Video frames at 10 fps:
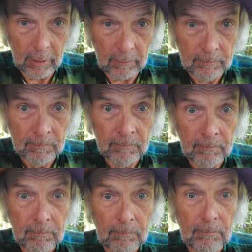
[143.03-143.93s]

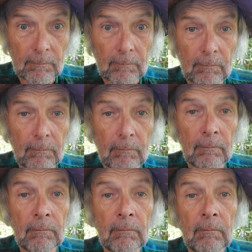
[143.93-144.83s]

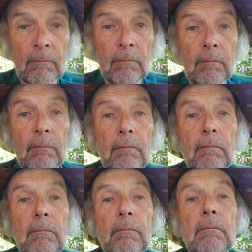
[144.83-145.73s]

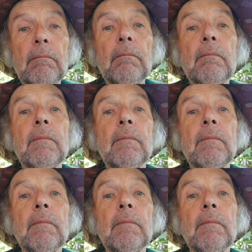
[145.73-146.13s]
No one is speaking in this clip.